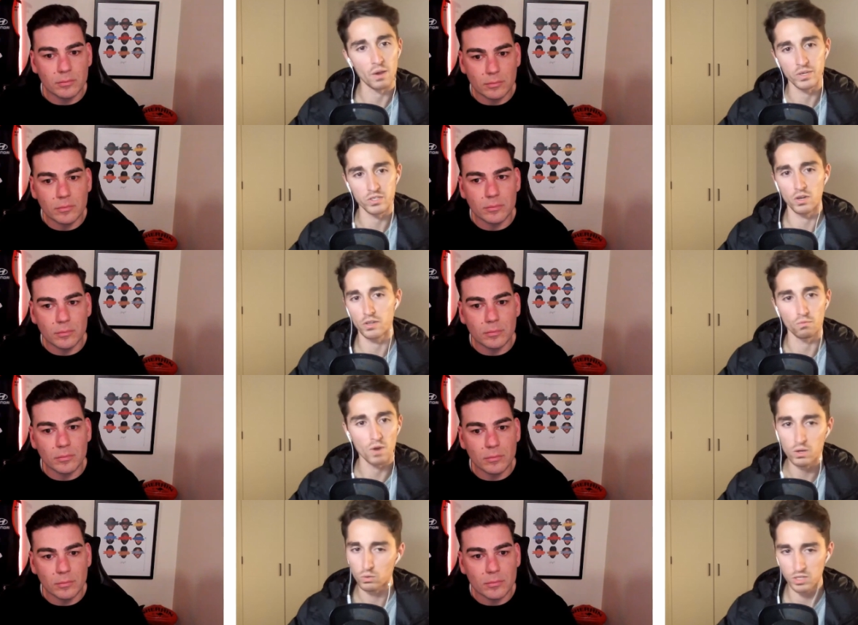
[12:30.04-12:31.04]
Speaker 1: there when he's not in the
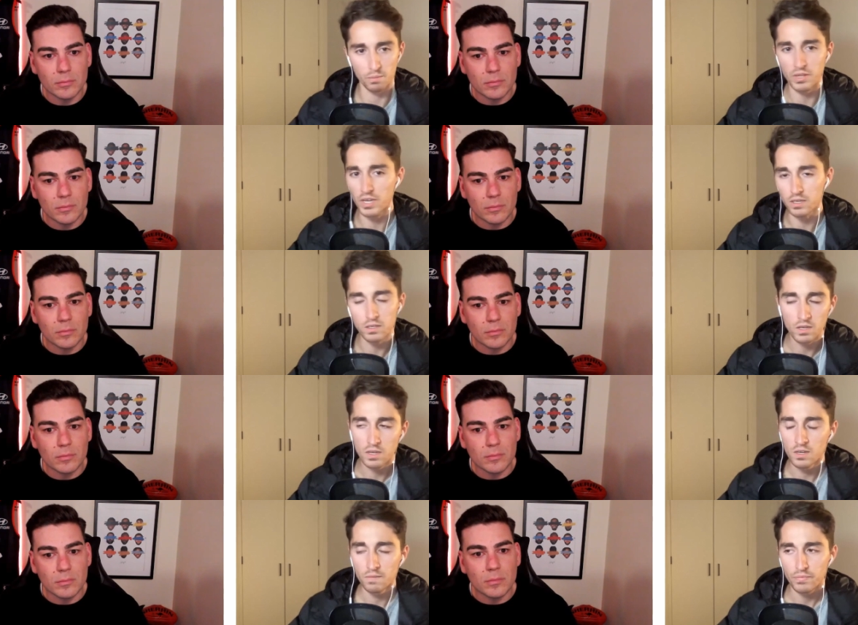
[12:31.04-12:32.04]
ruck or something,
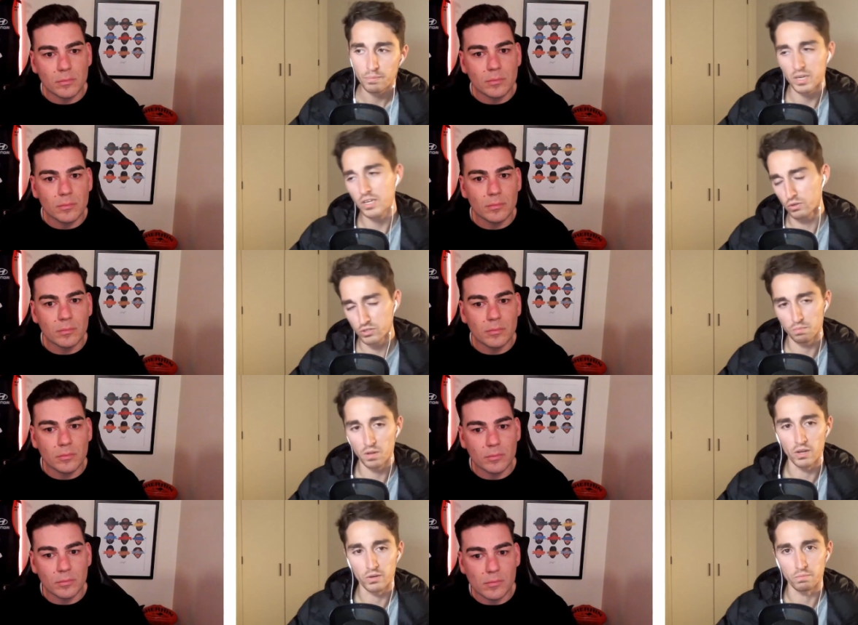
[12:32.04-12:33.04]
but he can also
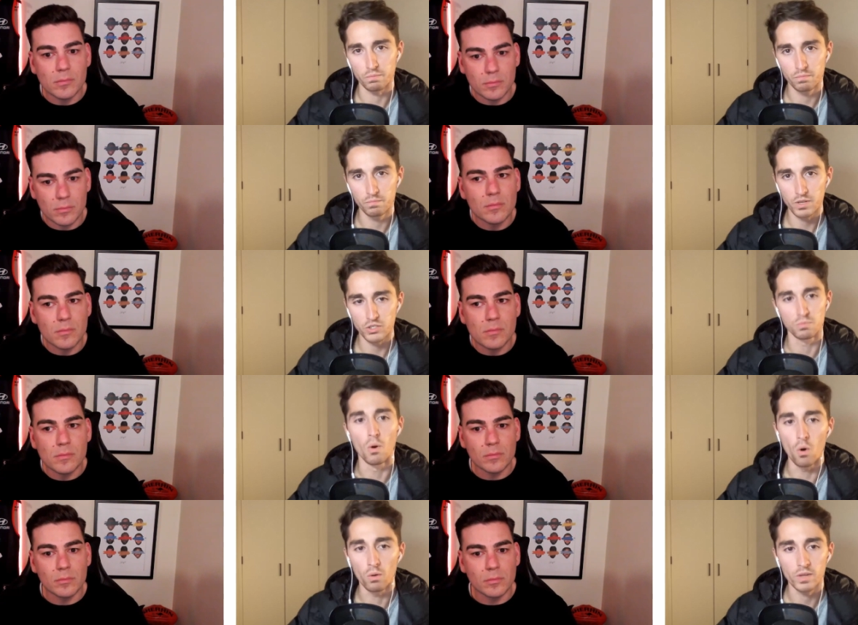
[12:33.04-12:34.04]
play on a
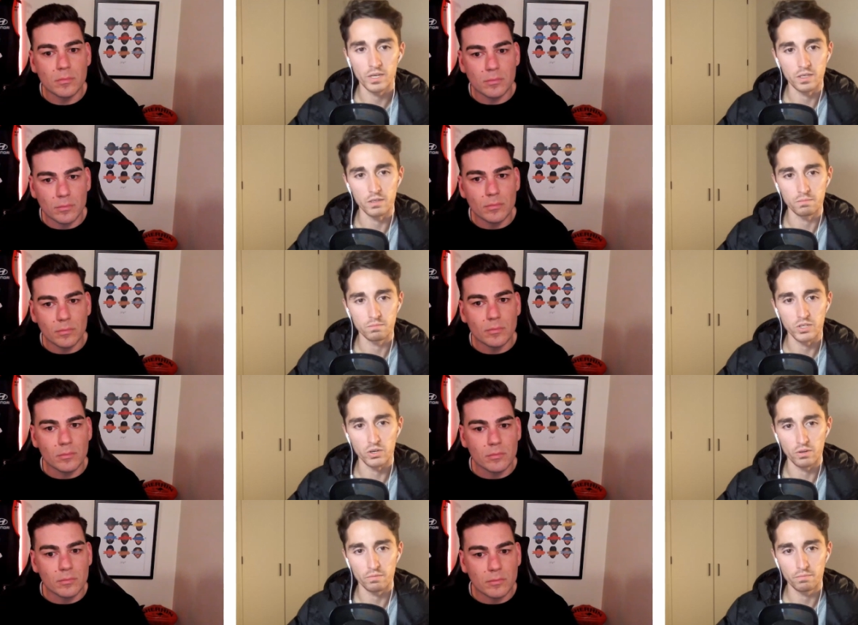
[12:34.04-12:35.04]
small, like a, you
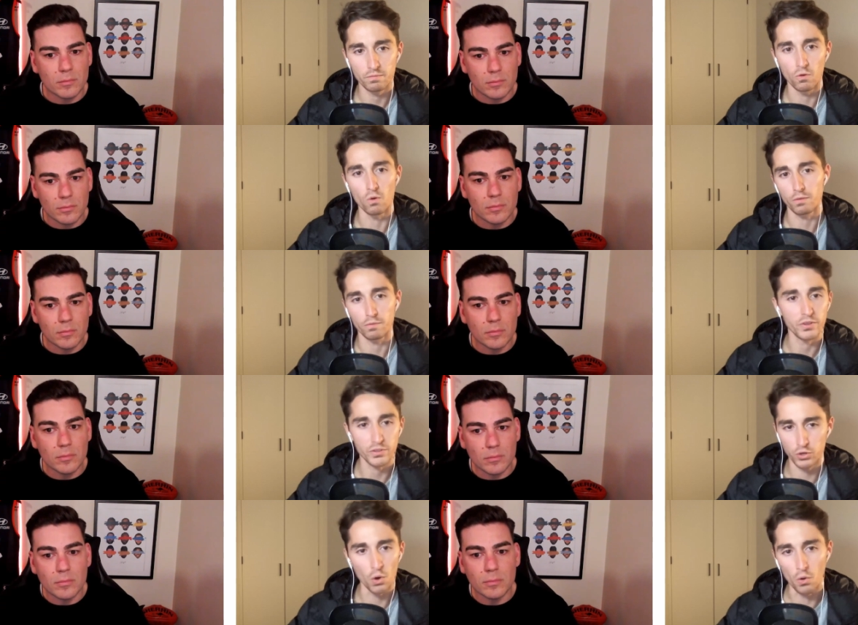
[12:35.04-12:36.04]
know, 4th or
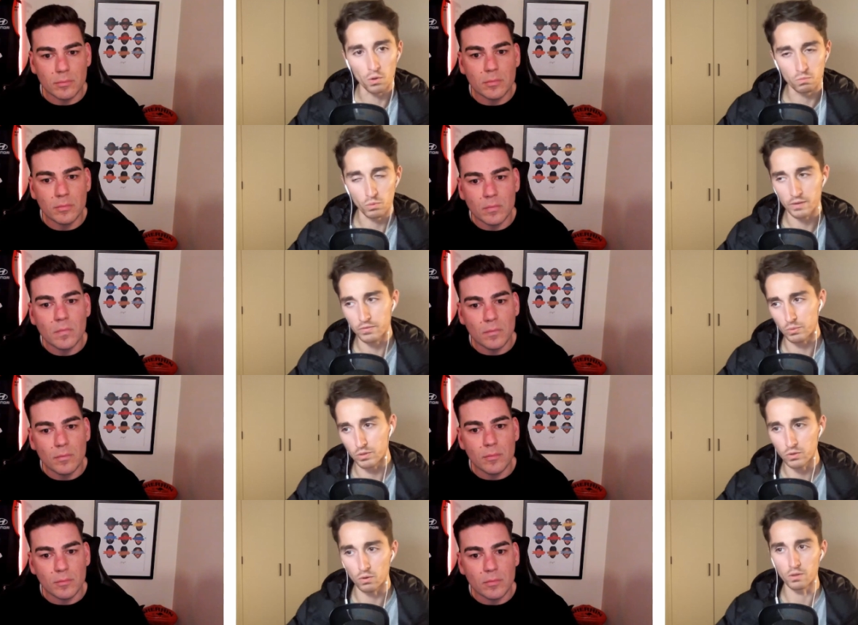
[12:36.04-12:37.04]
5th tall, whatever you
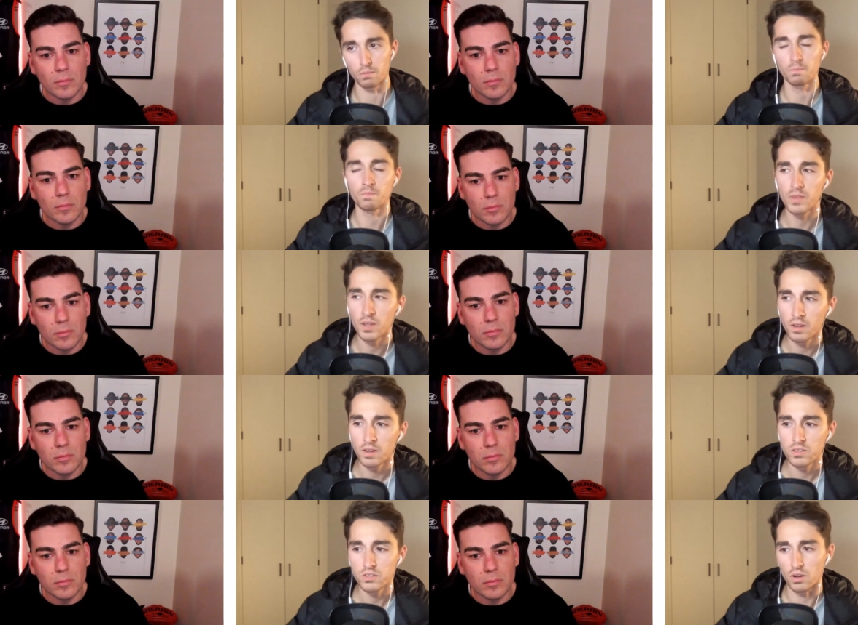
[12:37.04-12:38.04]
want to call them.
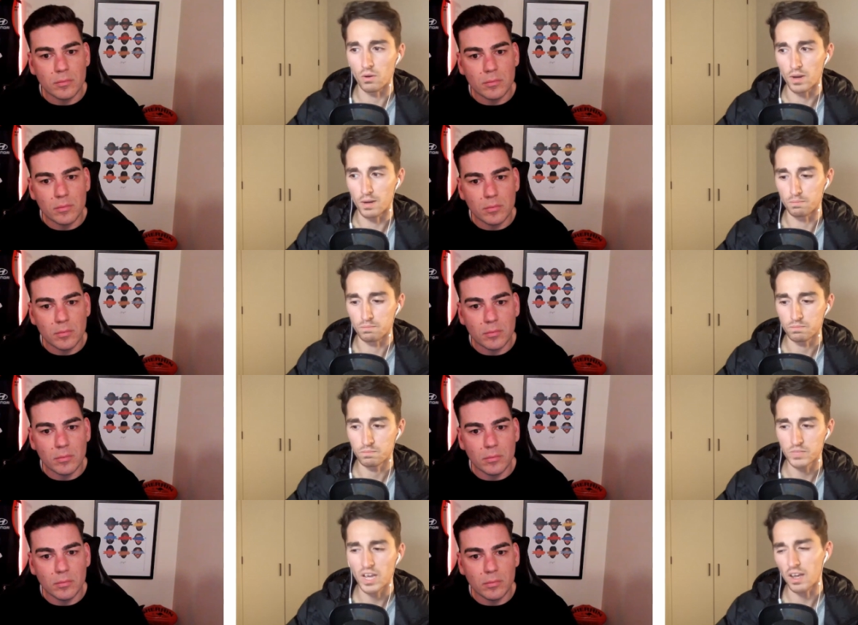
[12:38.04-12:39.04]
So,
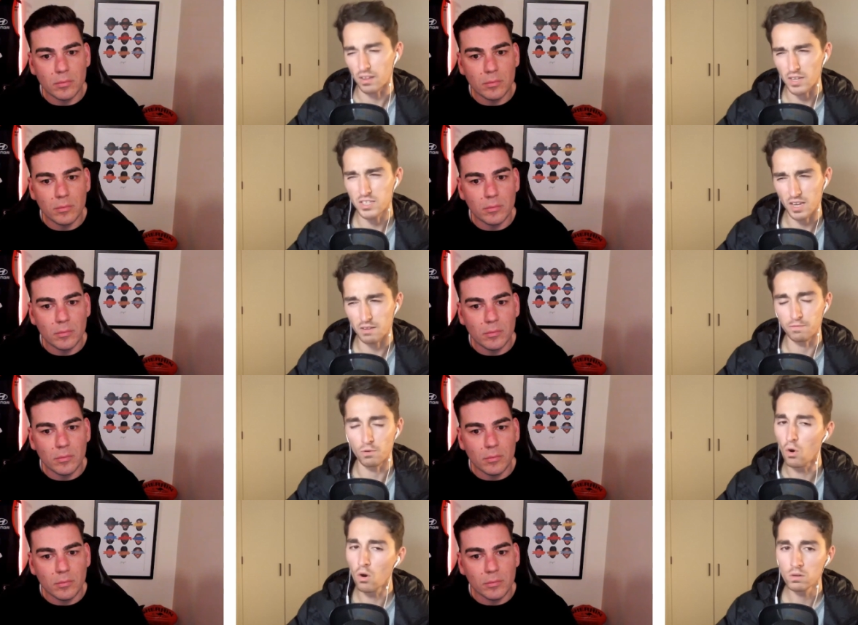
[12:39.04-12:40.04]
yeah, I'd say
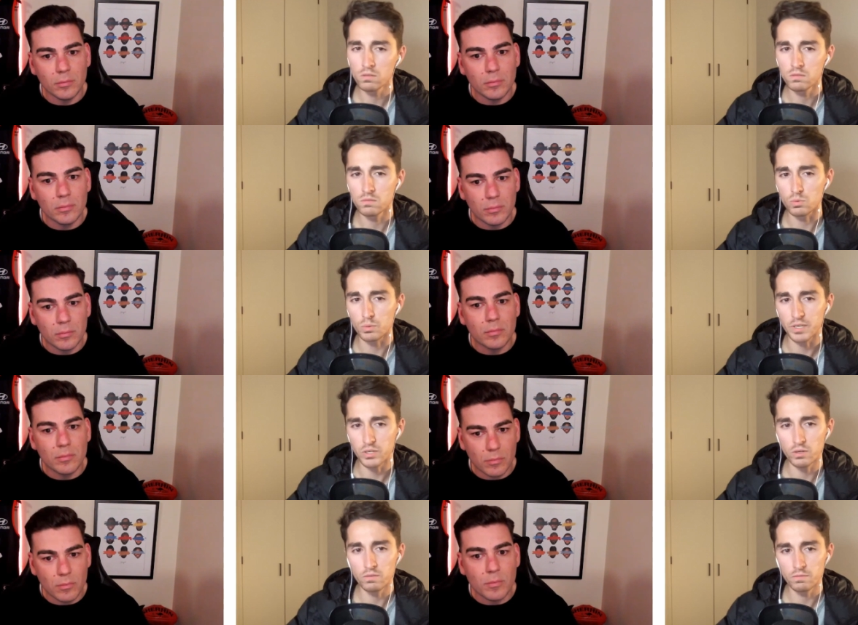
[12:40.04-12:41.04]
4 would be
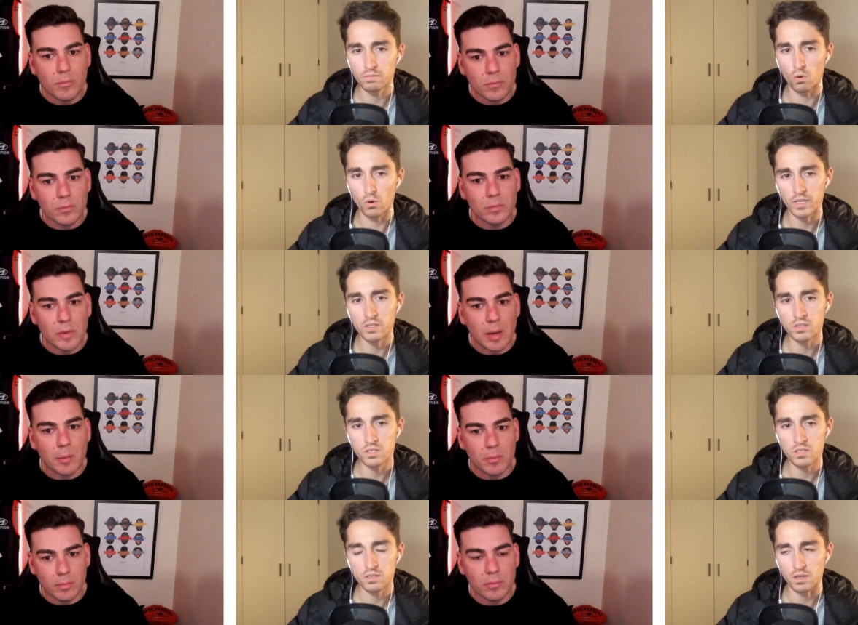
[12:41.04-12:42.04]
good, 4
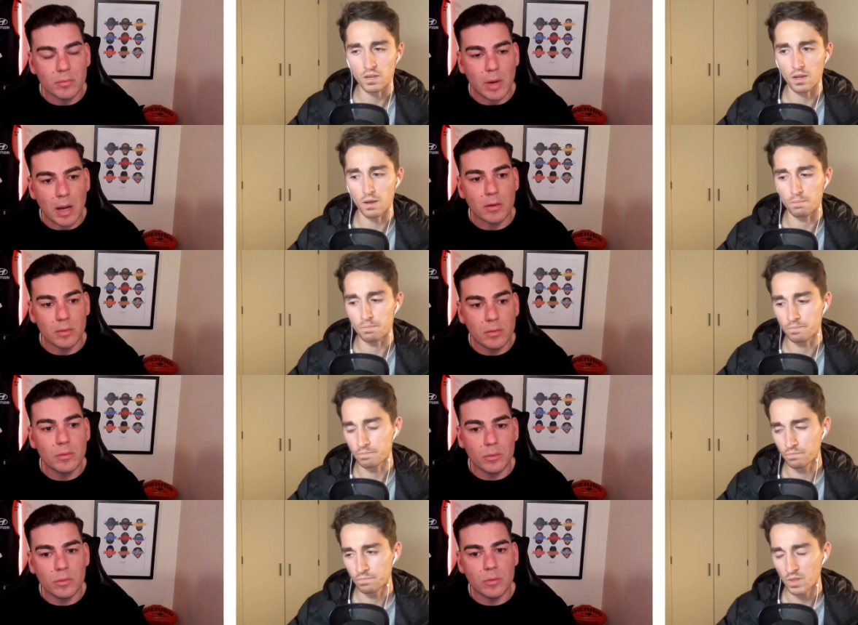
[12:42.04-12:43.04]
ins. Because
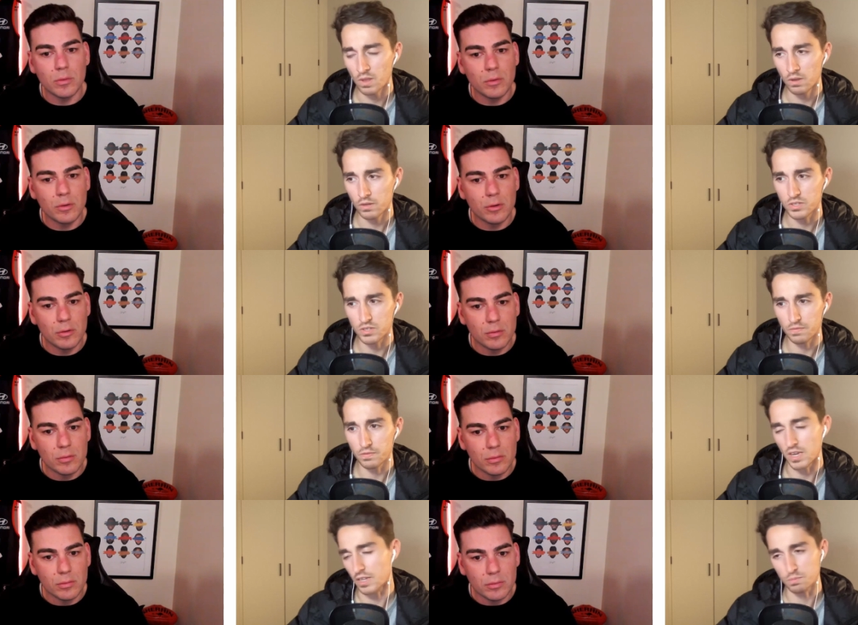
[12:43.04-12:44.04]

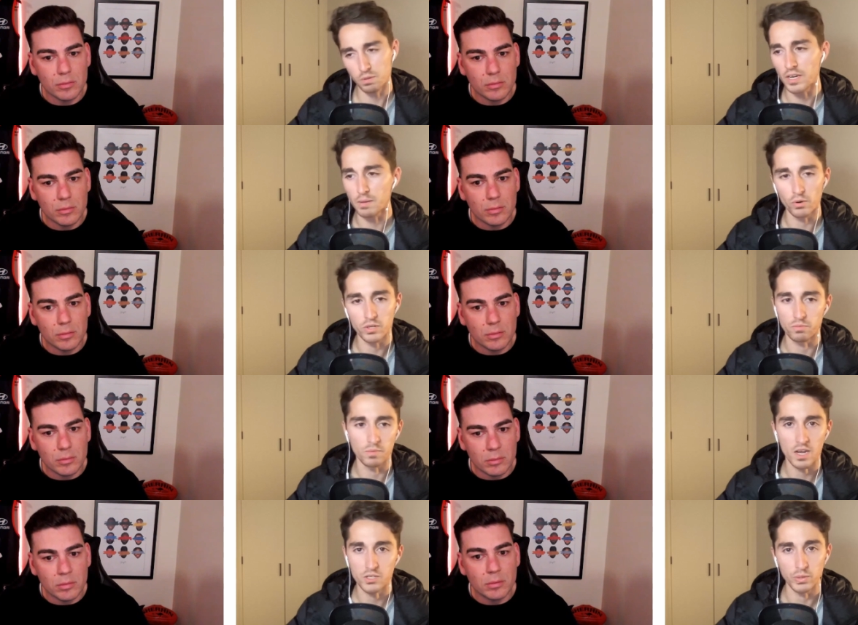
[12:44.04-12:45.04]
there's plenty of boys
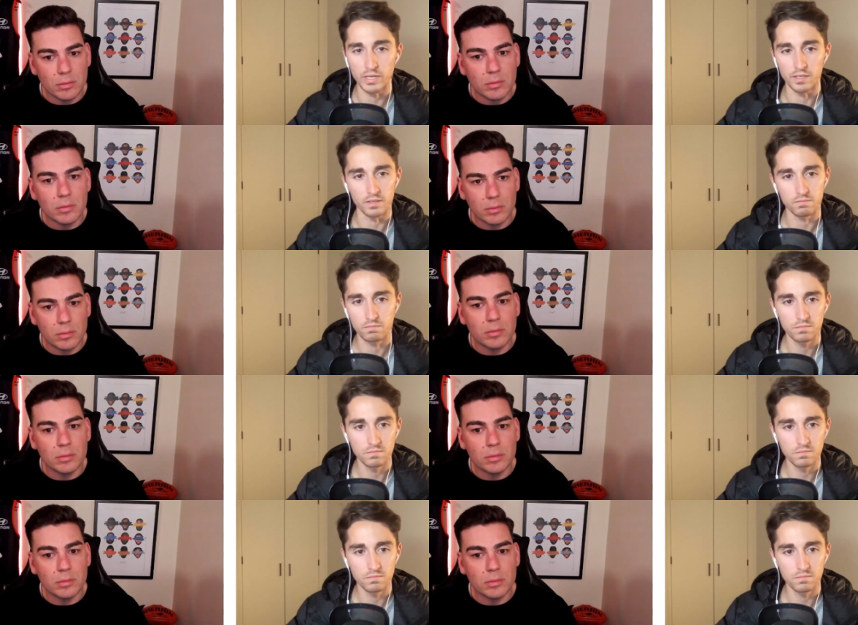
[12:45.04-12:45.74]
from last week that